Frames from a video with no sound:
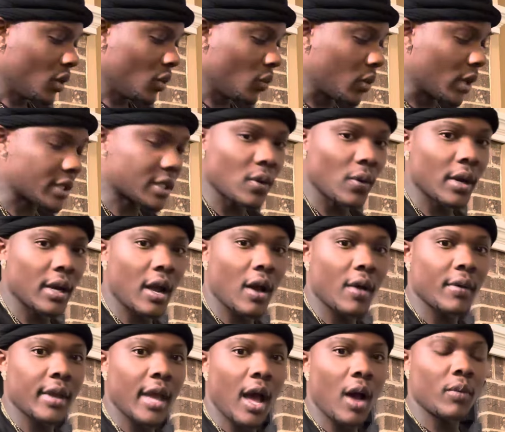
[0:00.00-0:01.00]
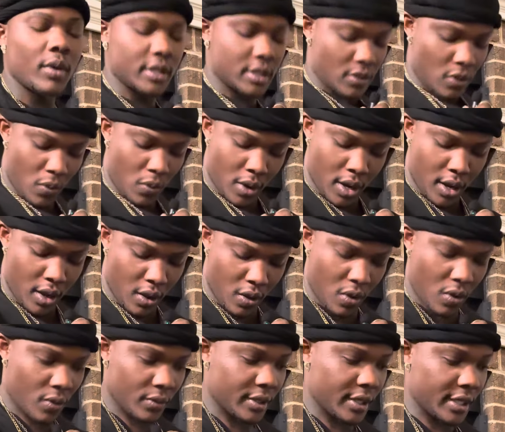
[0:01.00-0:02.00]
What's going on, y'all? What's going
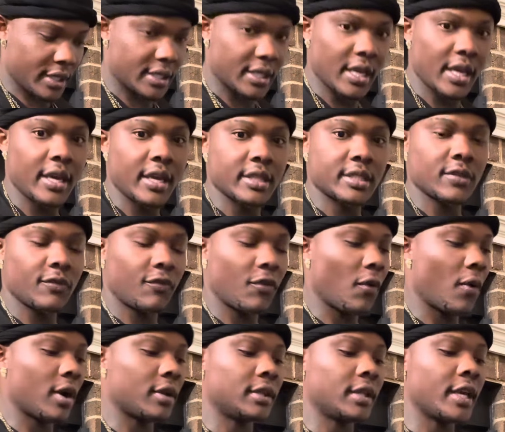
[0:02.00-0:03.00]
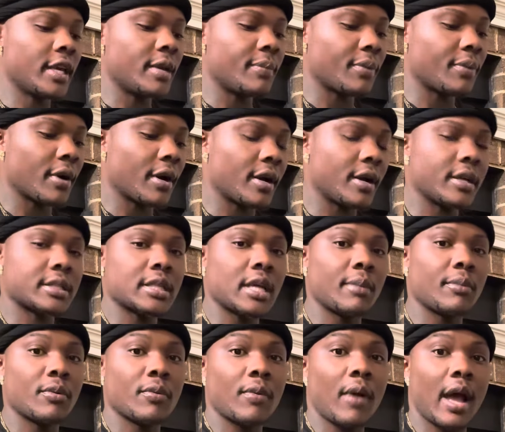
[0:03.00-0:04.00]
on? This is for Libra,
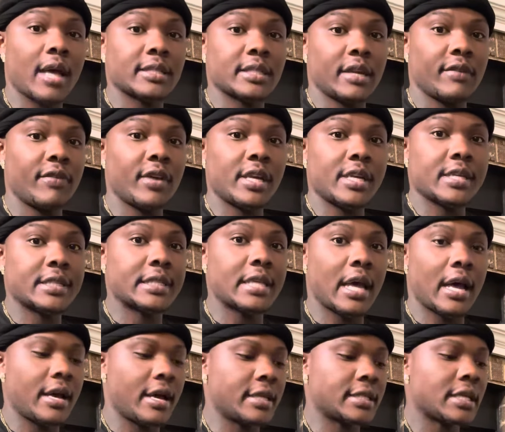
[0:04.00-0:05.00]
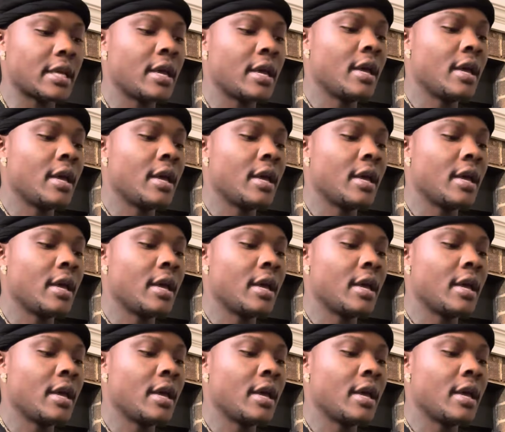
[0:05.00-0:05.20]
Sun, Rising, and Venus signs.